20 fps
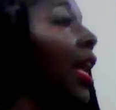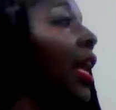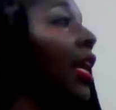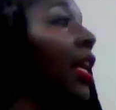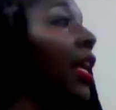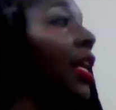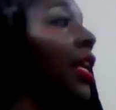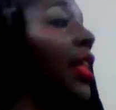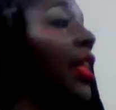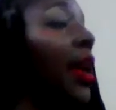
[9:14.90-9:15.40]

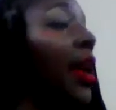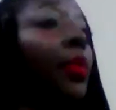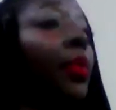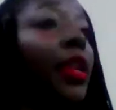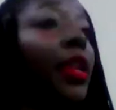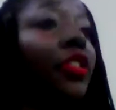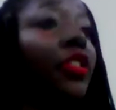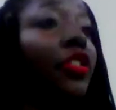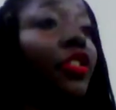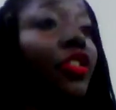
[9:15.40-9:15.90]
in that
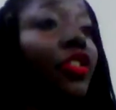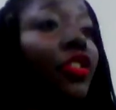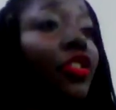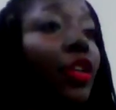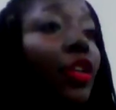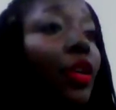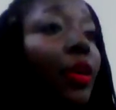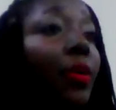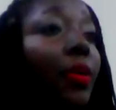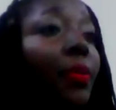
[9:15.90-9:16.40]

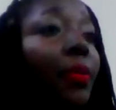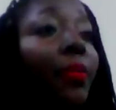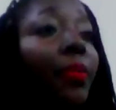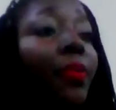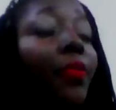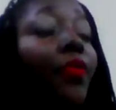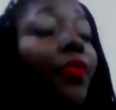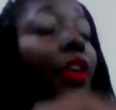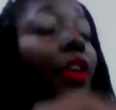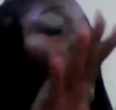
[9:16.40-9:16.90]
relationship,
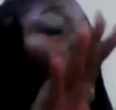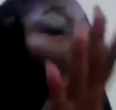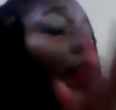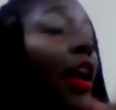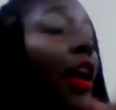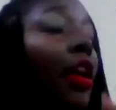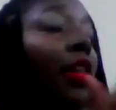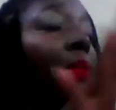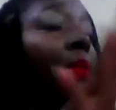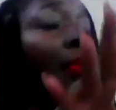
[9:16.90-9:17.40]
first of
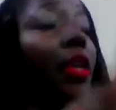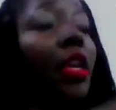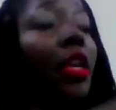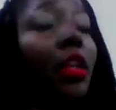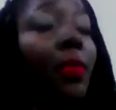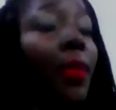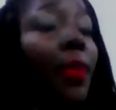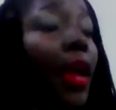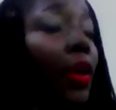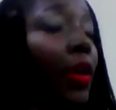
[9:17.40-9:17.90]
all, let me give
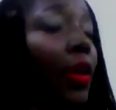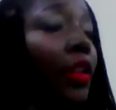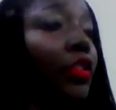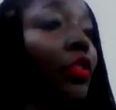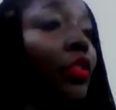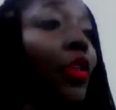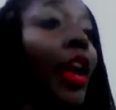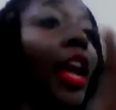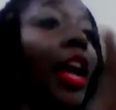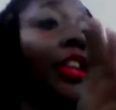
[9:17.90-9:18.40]
you the background
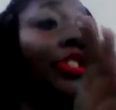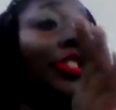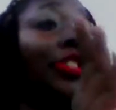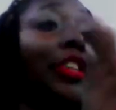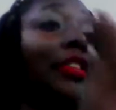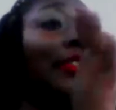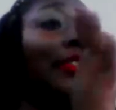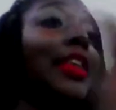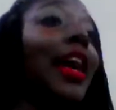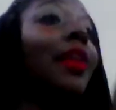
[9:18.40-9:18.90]
story. I
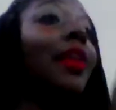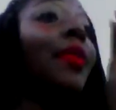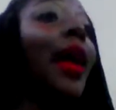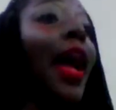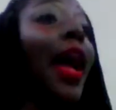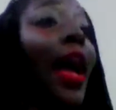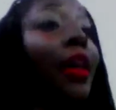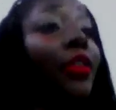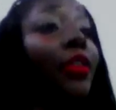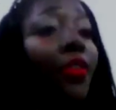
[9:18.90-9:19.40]
just got
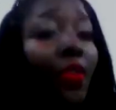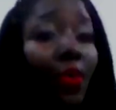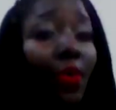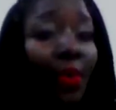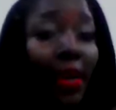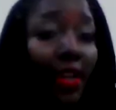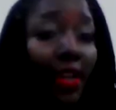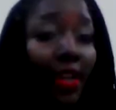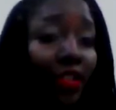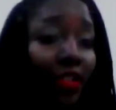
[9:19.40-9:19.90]
out of a
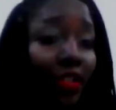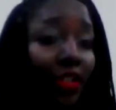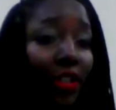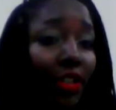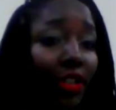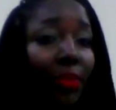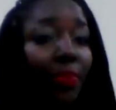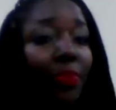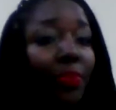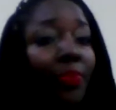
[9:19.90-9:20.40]

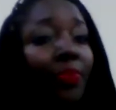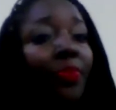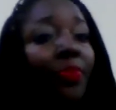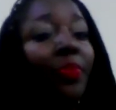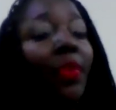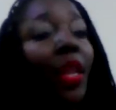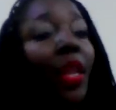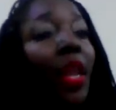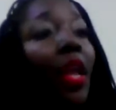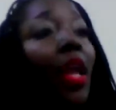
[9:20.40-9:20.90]
relationship.
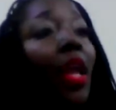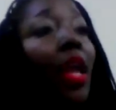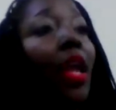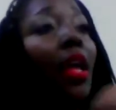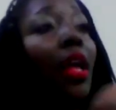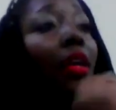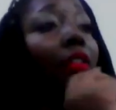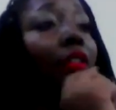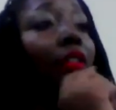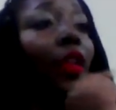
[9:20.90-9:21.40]

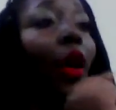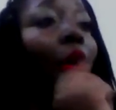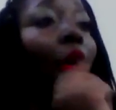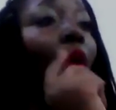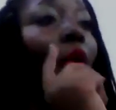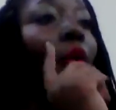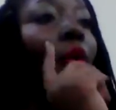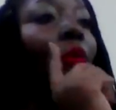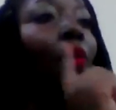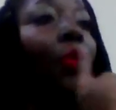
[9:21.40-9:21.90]

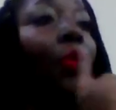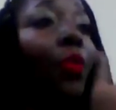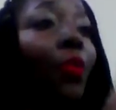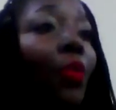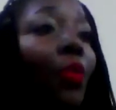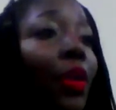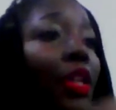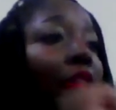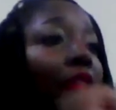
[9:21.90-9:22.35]
So went